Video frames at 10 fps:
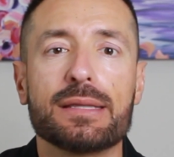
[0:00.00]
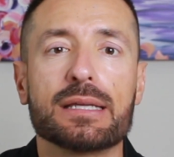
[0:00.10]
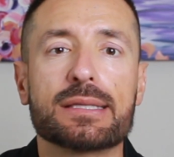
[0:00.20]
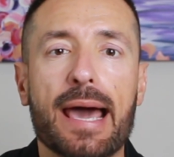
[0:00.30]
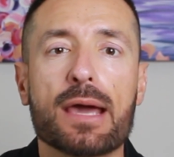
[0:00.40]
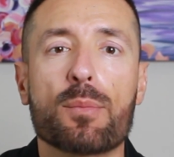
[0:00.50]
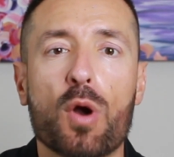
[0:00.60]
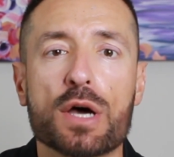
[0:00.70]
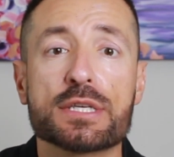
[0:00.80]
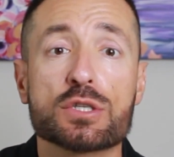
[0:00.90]
the entire
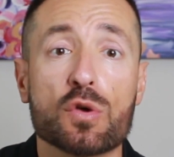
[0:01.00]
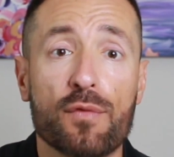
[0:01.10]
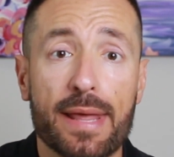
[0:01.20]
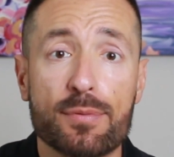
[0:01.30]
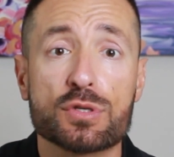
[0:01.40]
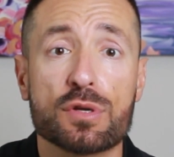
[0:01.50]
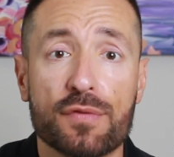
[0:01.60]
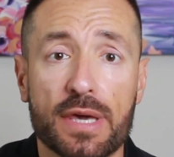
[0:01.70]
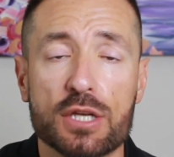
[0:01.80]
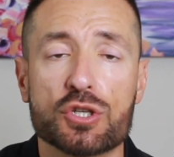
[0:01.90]
process of labor
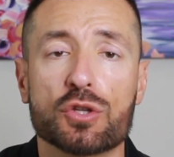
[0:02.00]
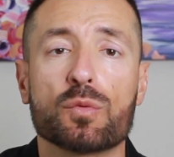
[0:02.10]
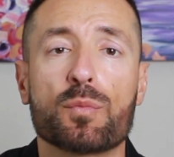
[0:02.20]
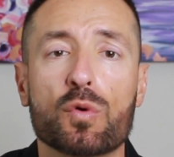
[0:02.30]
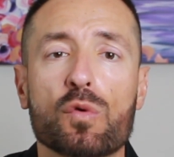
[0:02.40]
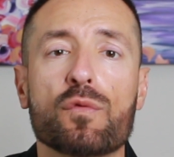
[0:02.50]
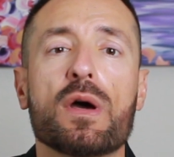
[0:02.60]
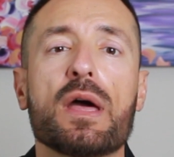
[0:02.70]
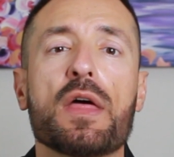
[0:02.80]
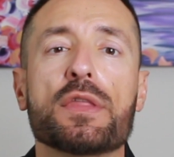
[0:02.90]
certification to prove